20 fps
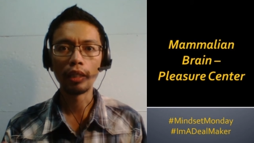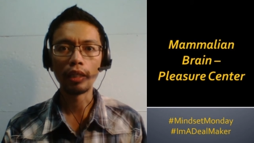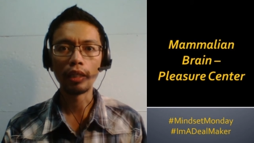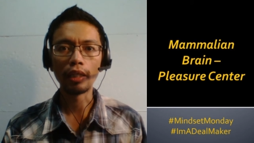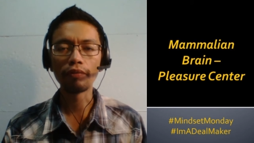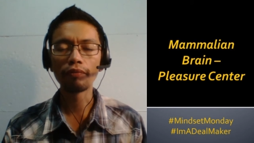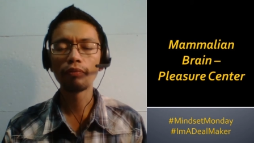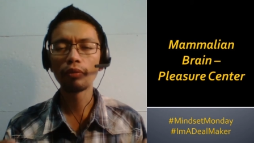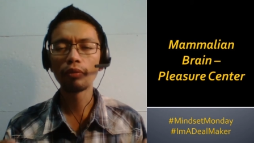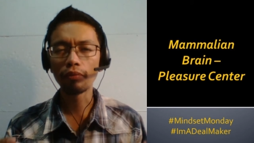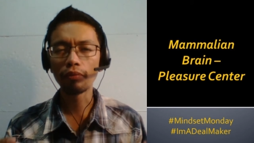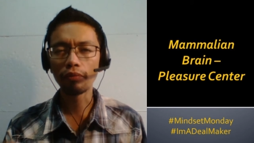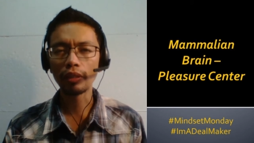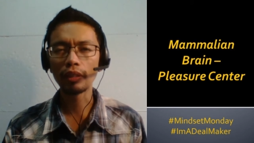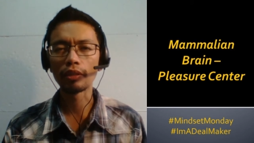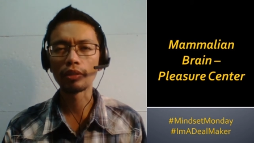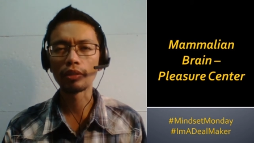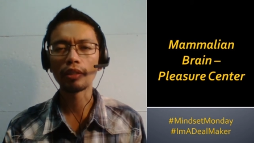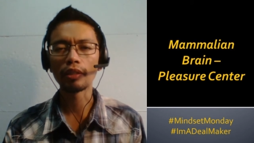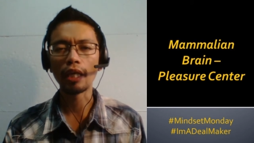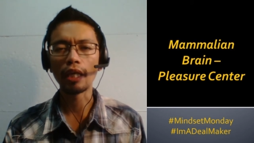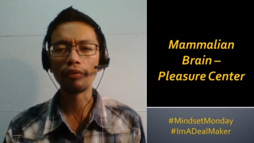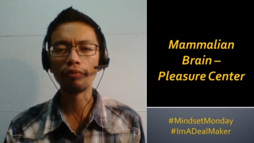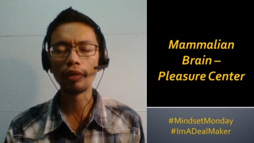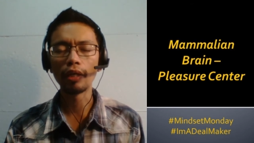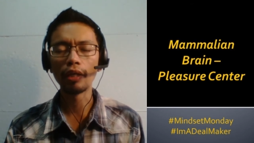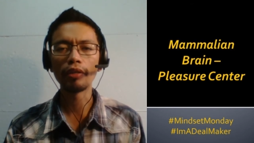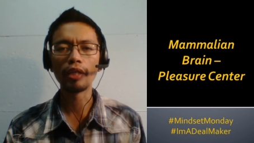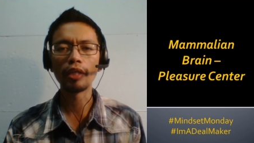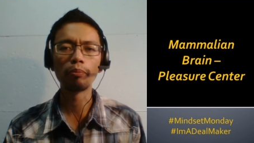It fulfills a
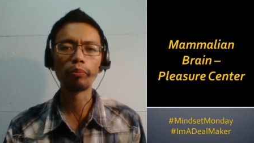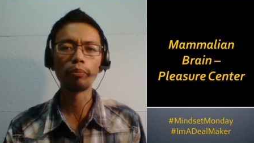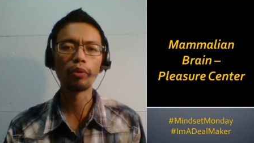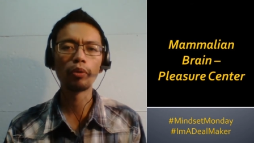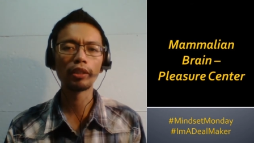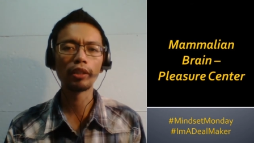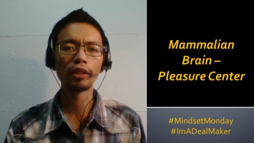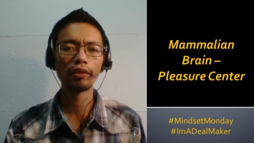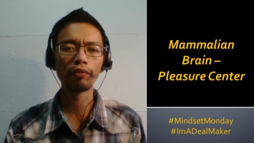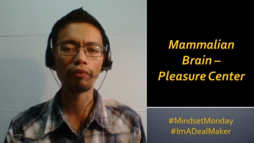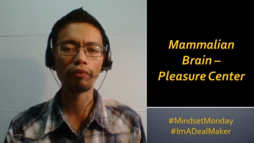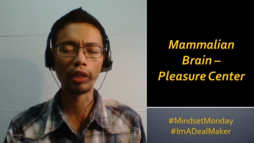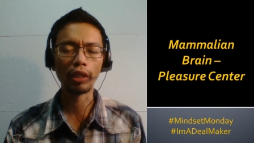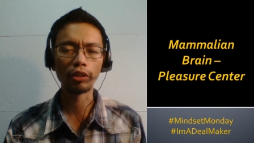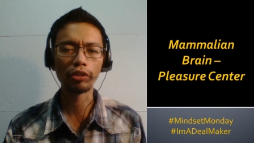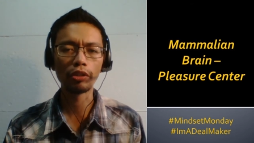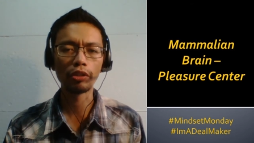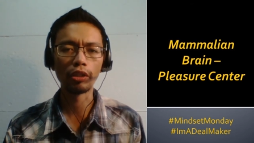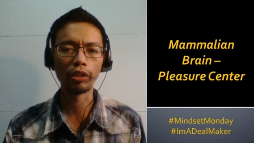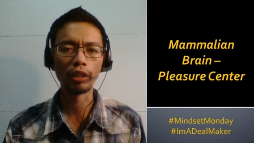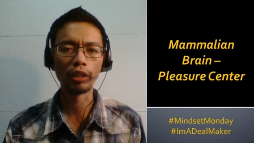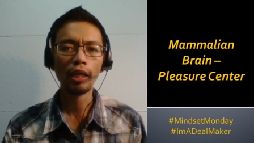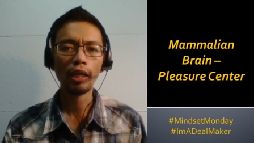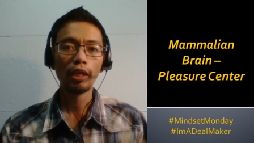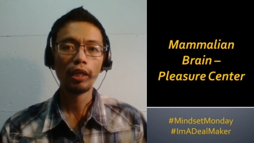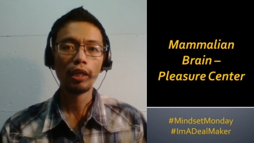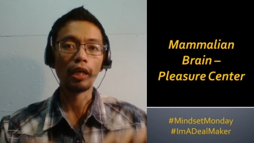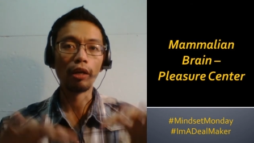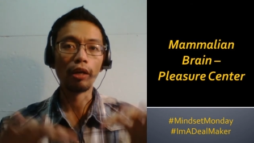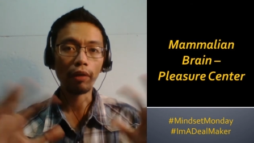very important function.
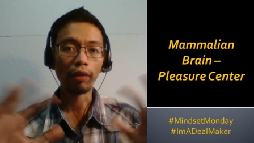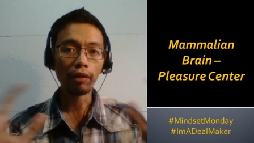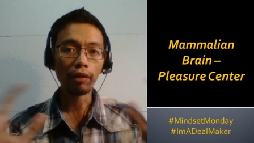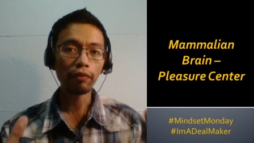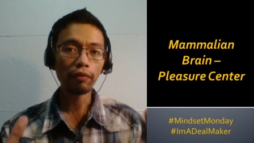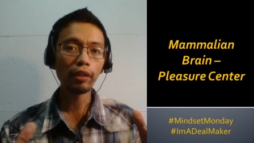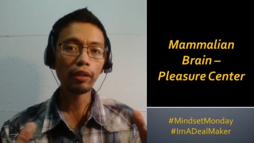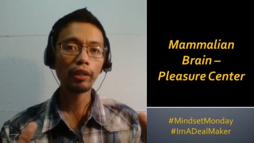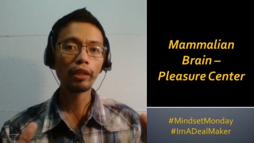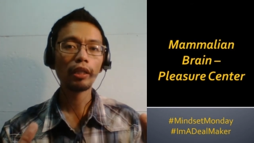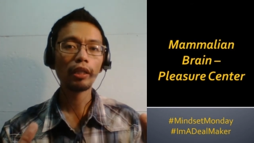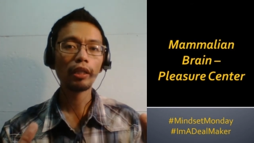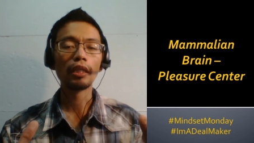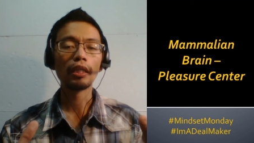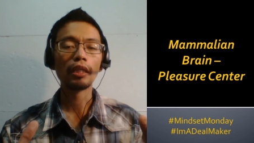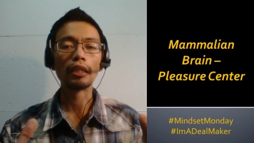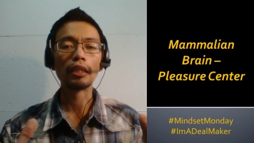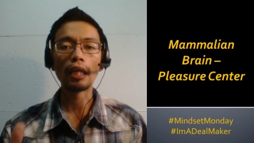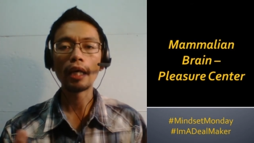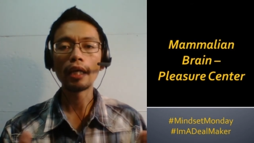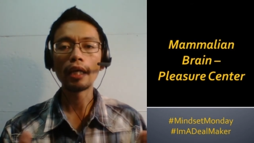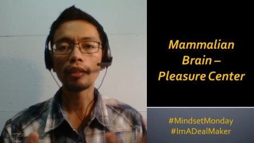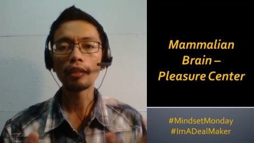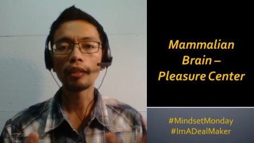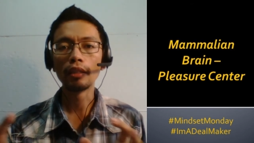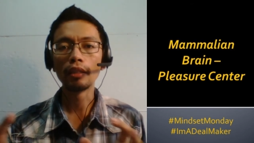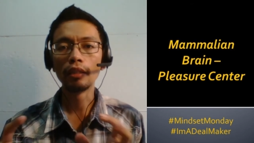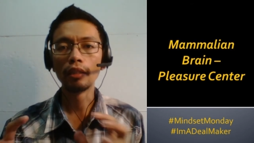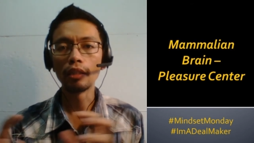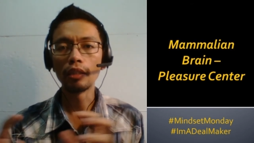However, like
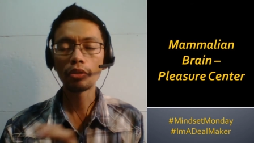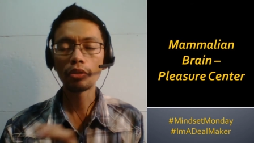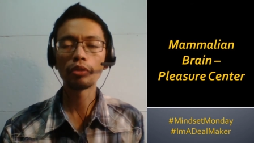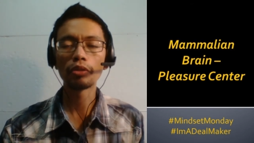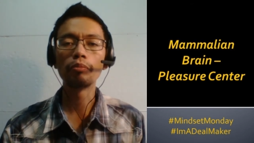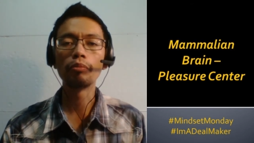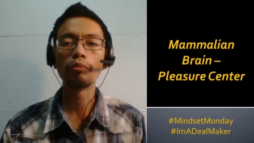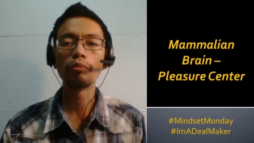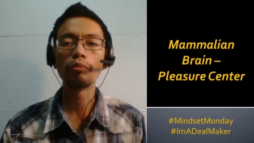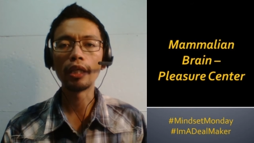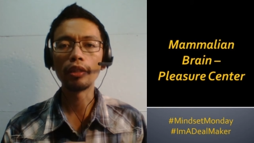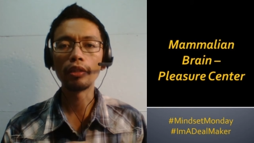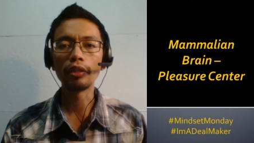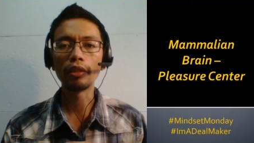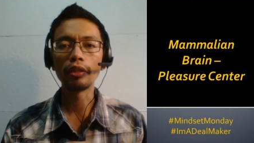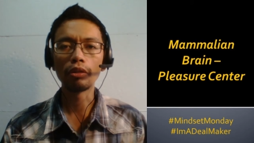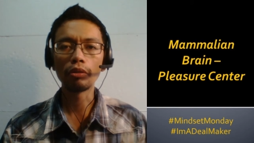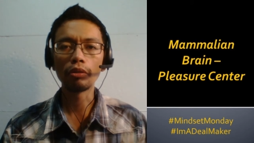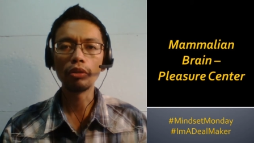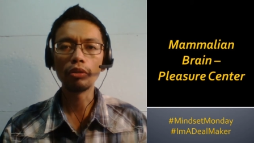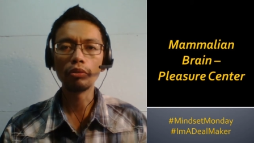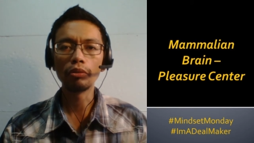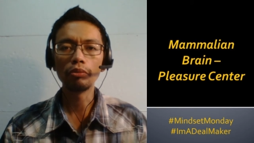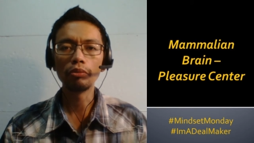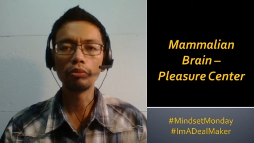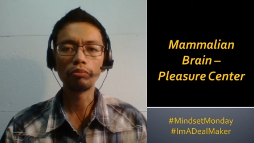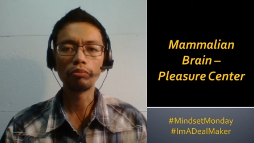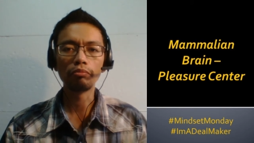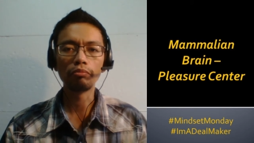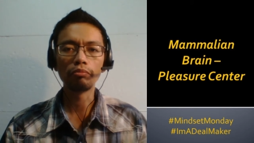the lizard brain,
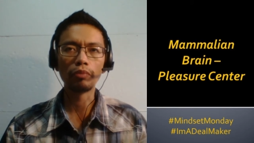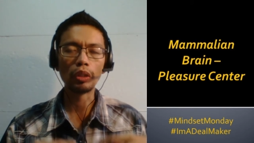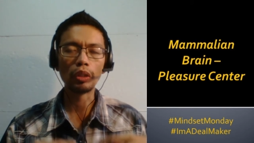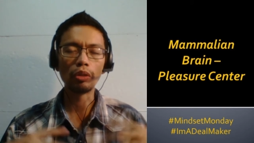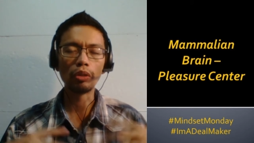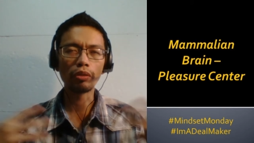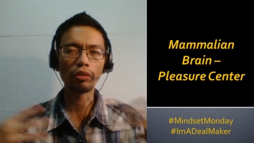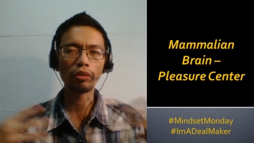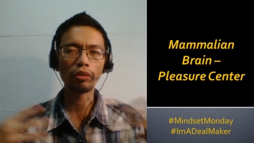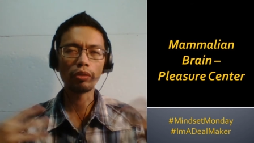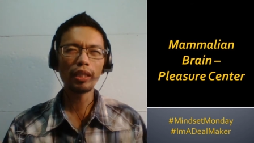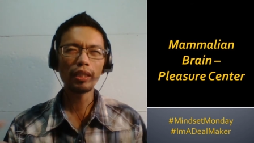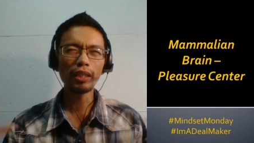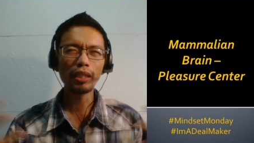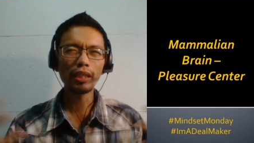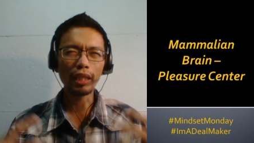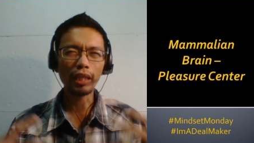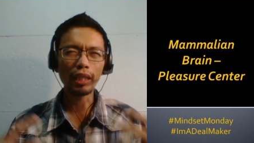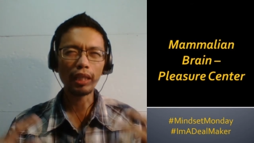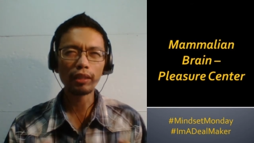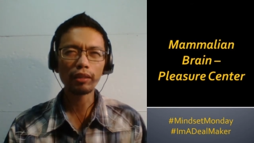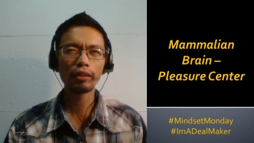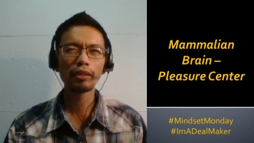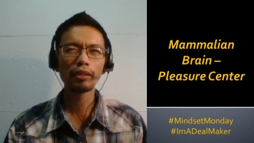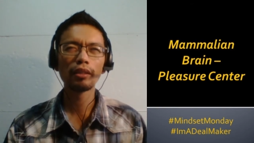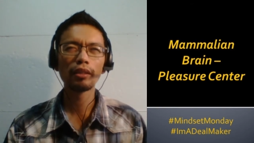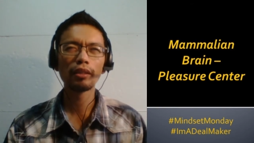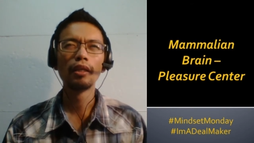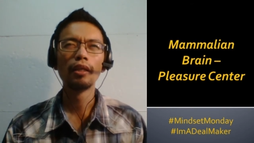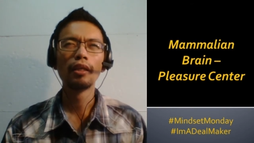you can
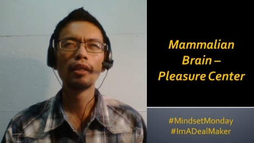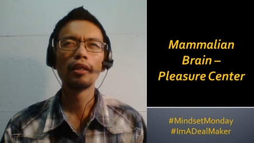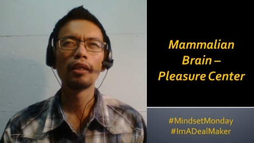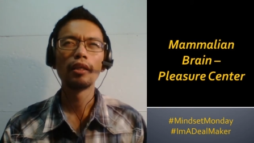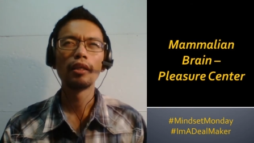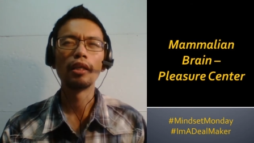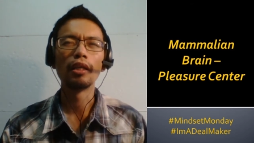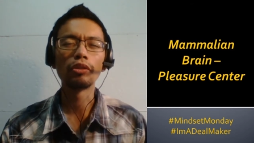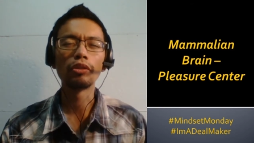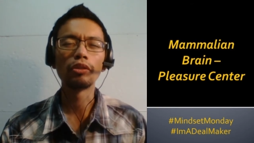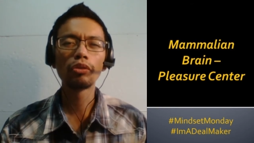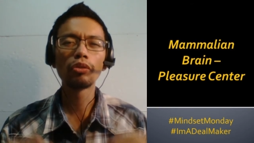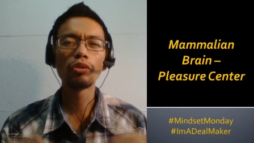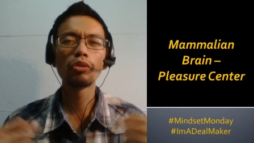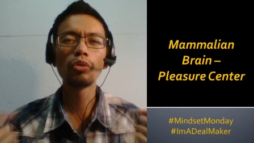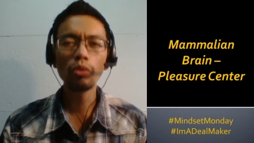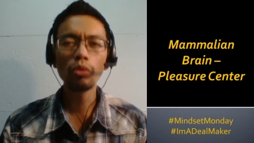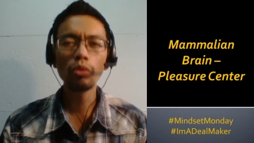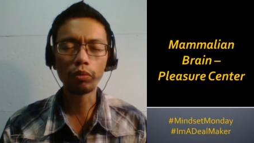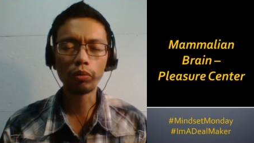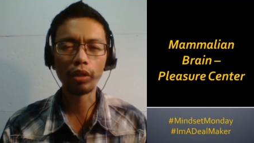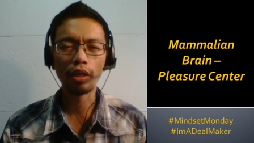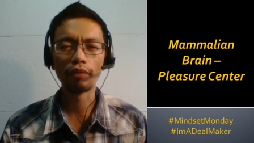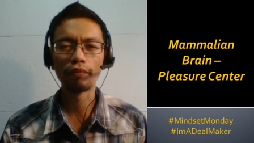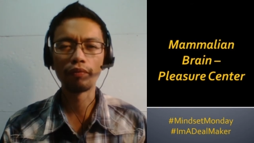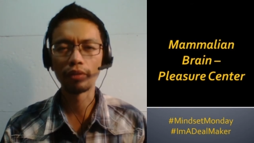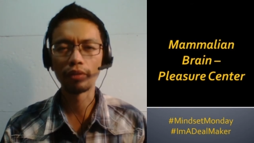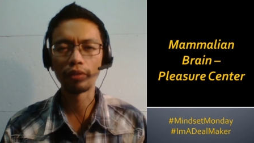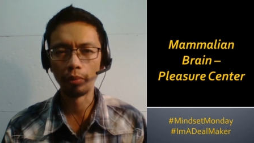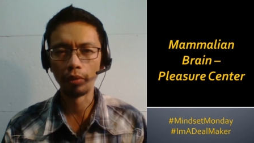get too
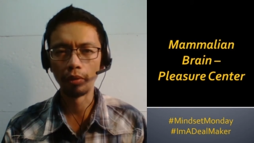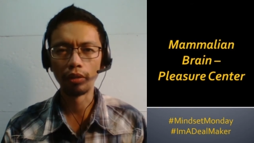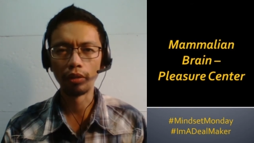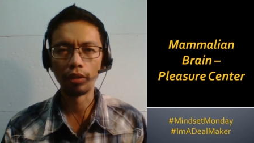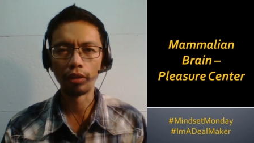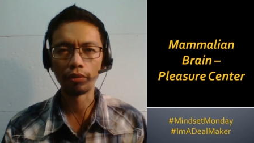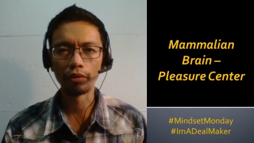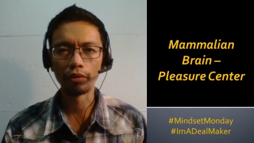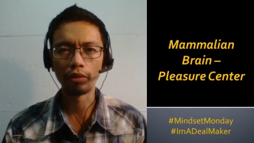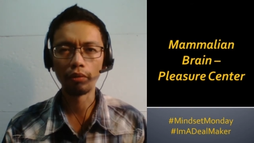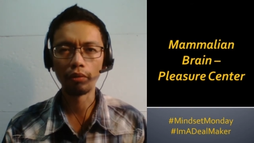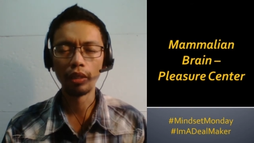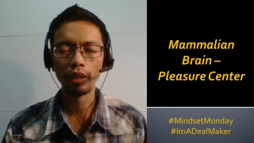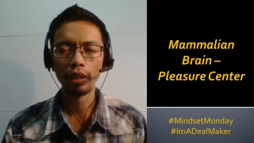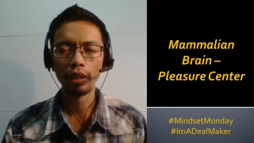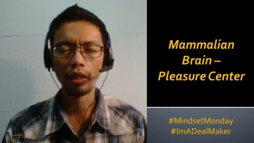comfortable also.